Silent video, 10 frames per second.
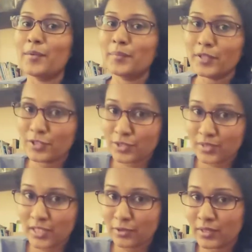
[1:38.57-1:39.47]

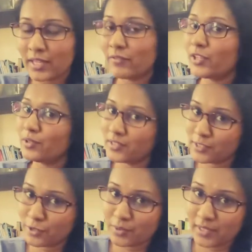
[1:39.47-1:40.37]
Usually, like when you
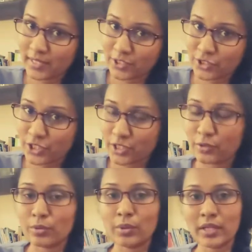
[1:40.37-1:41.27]
listen to a lecture
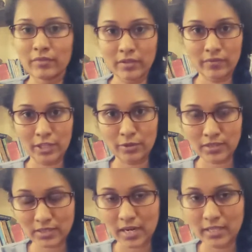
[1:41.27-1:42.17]
or even when you
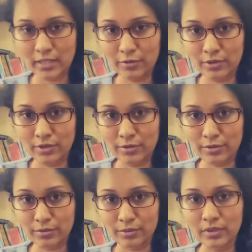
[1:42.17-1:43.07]
are studying on
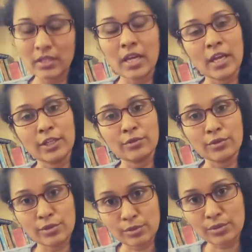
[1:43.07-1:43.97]
your own,
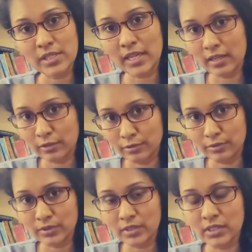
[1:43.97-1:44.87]
you do take
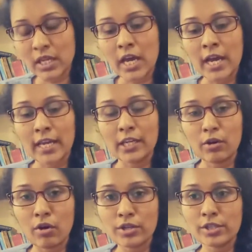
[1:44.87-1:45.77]
notes in
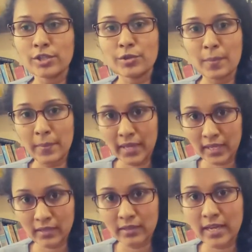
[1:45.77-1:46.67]
order to
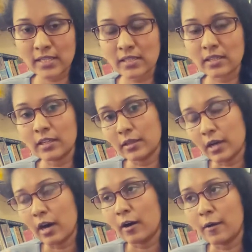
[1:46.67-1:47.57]
make that
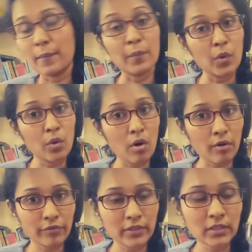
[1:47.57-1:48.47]
more
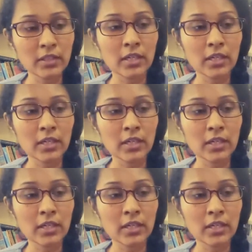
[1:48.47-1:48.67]
of a